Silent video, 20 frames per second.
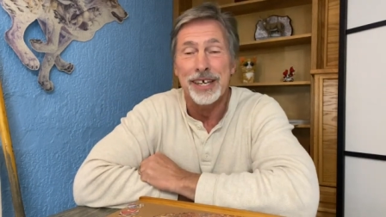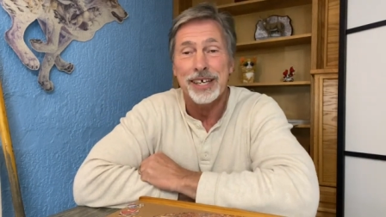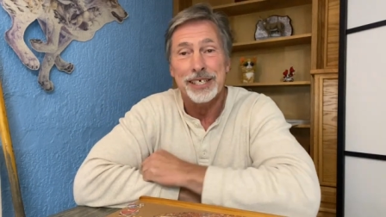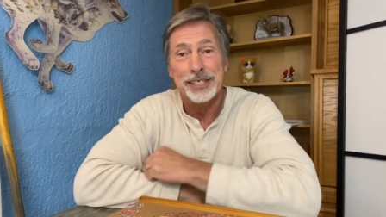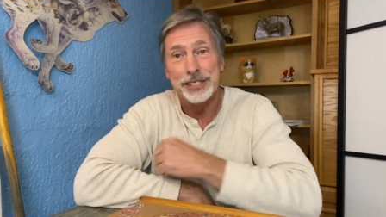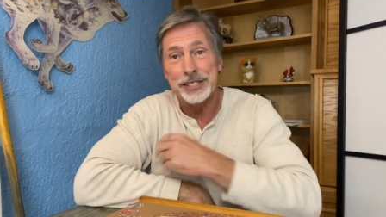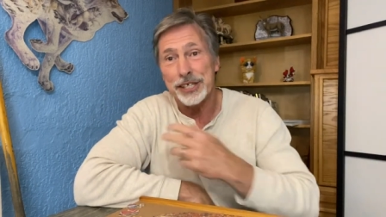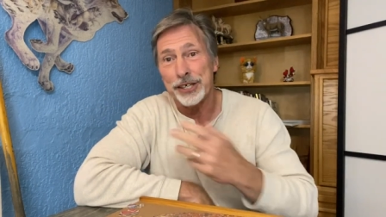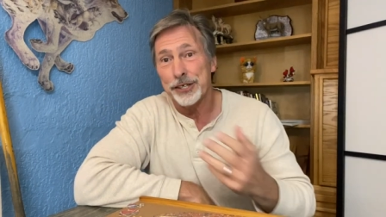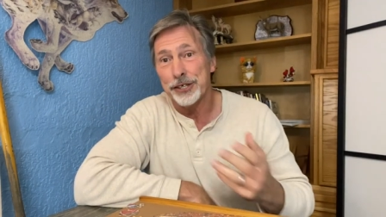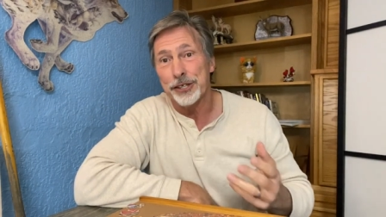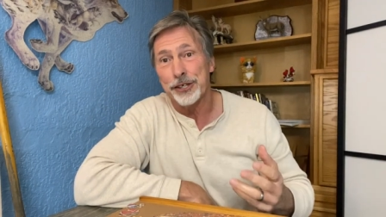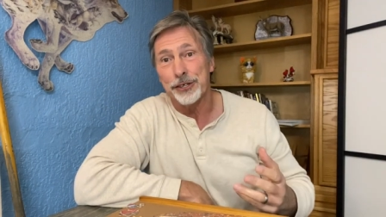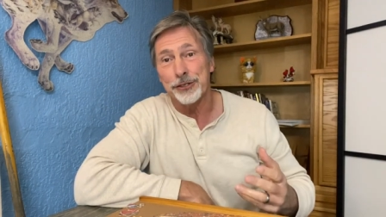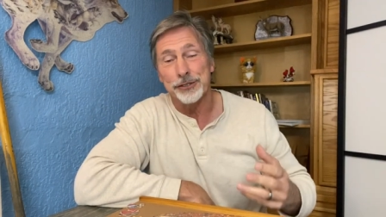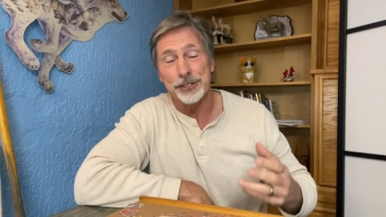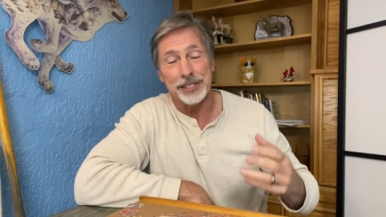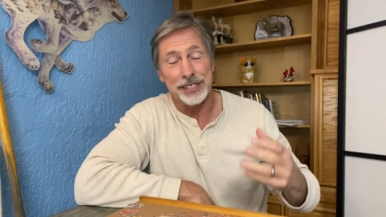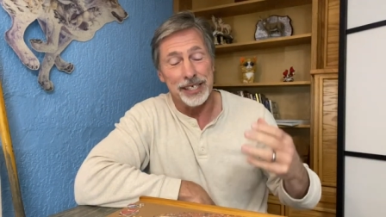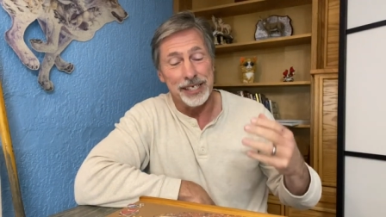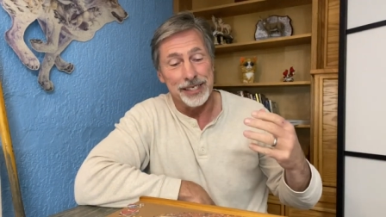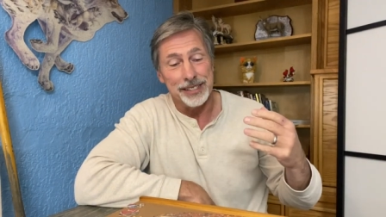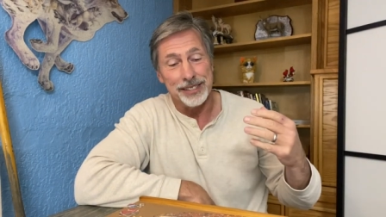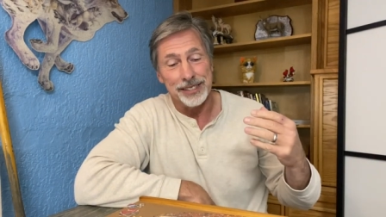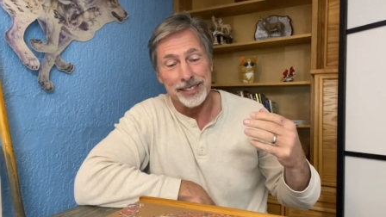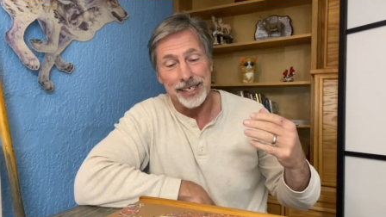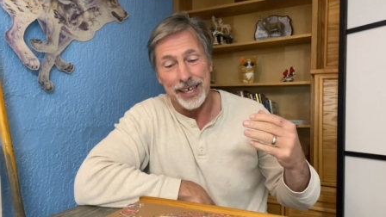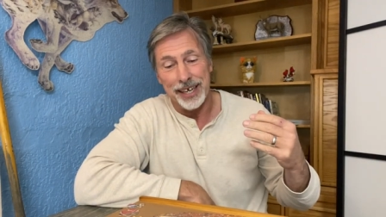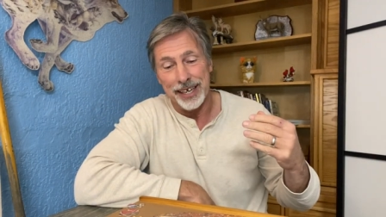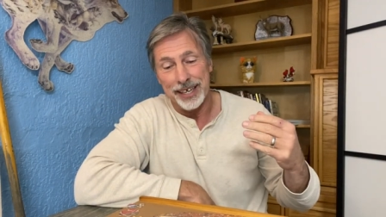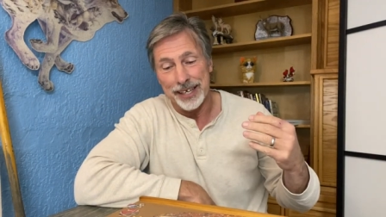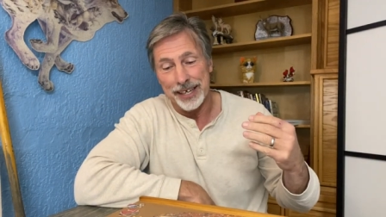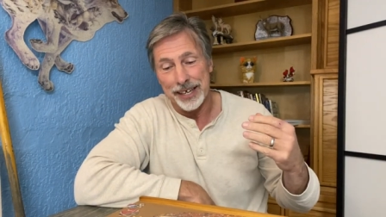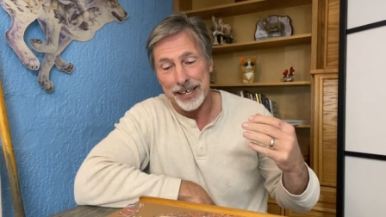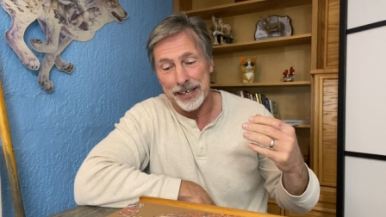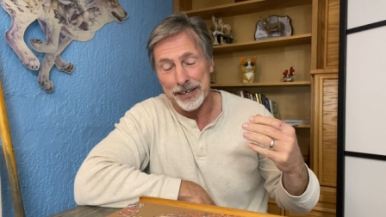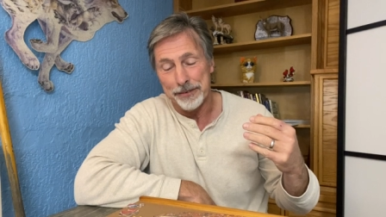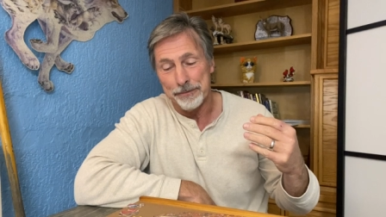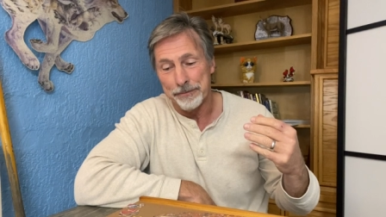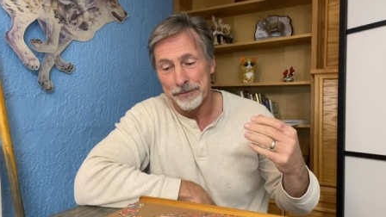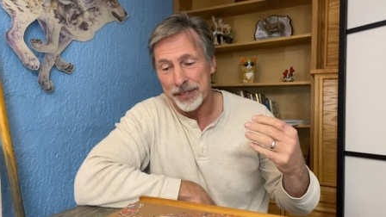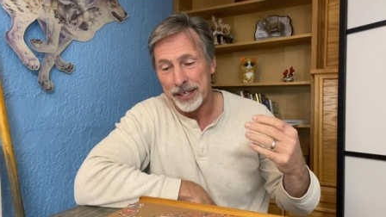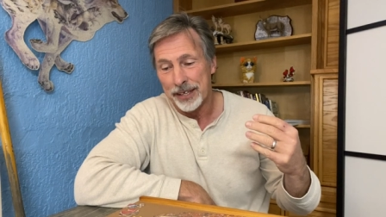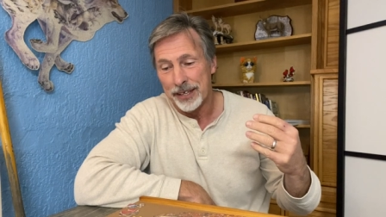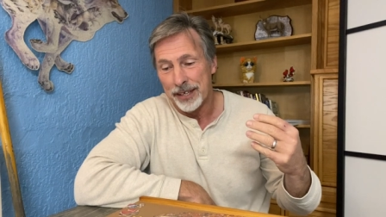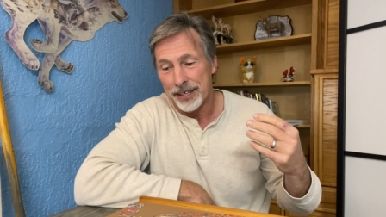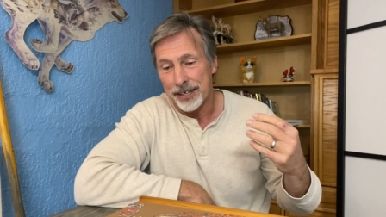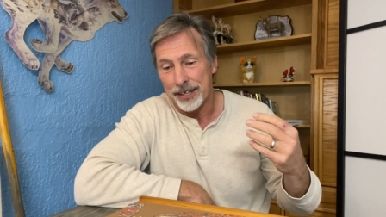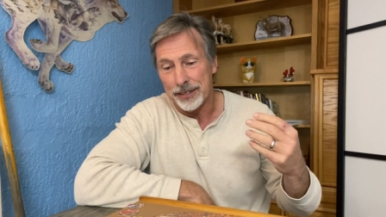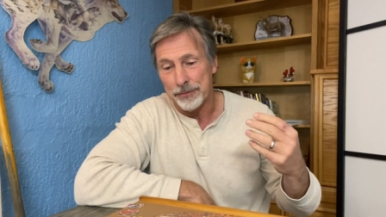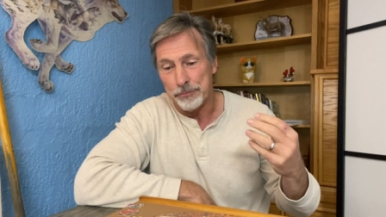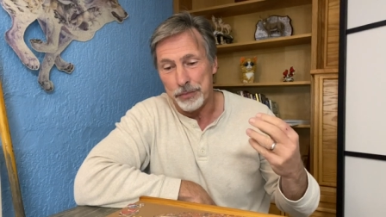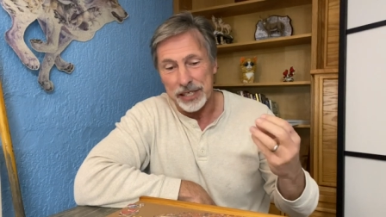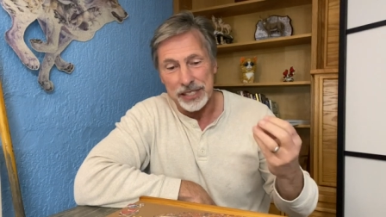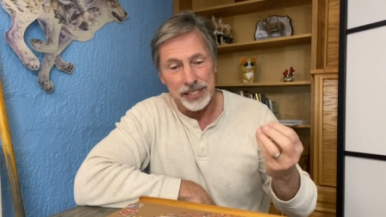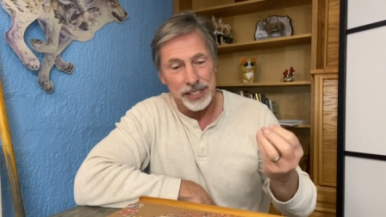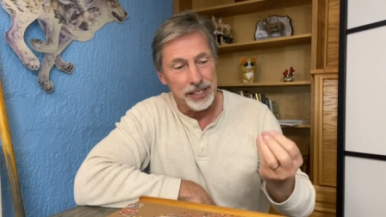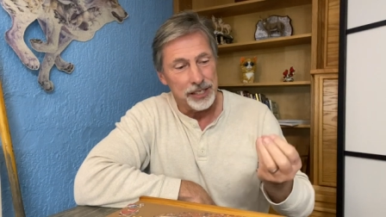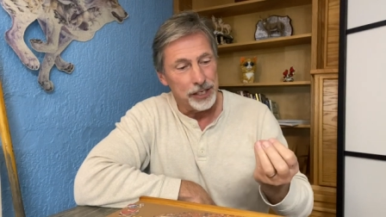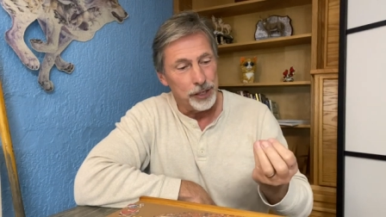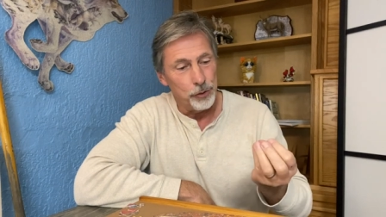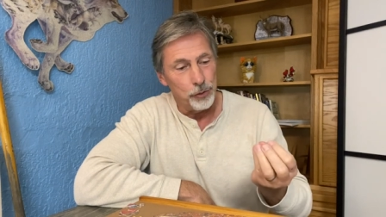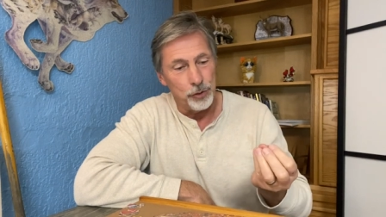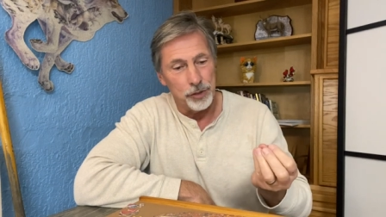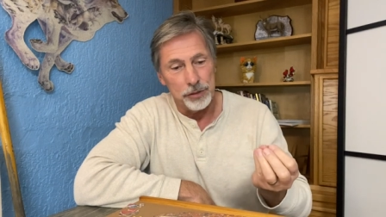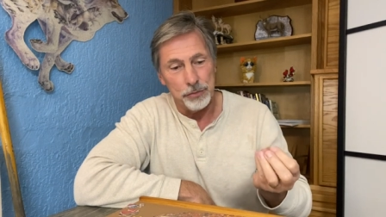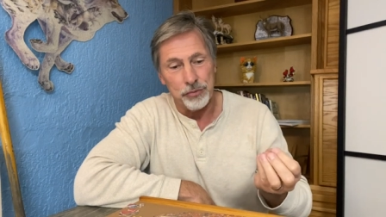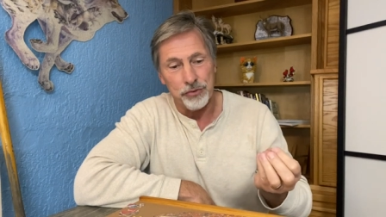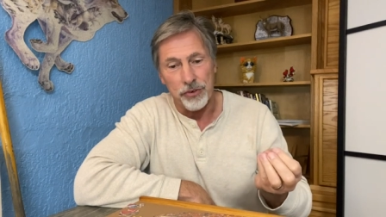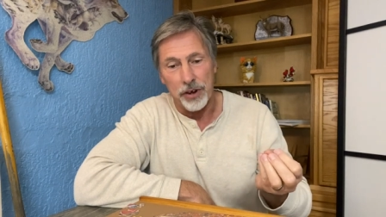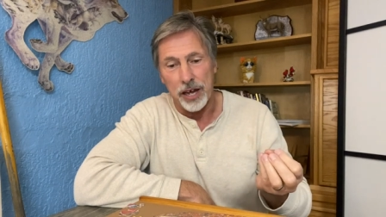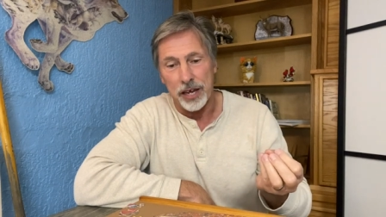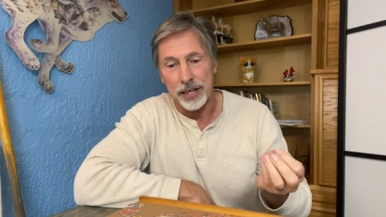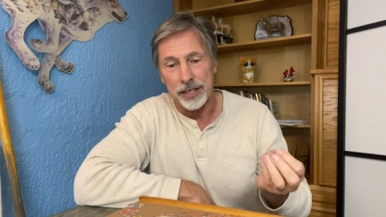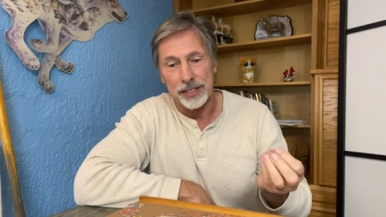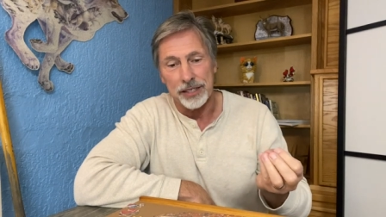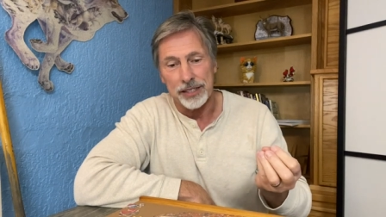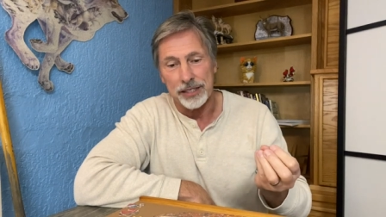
Cellulose is a uh, uh, basically a wood product.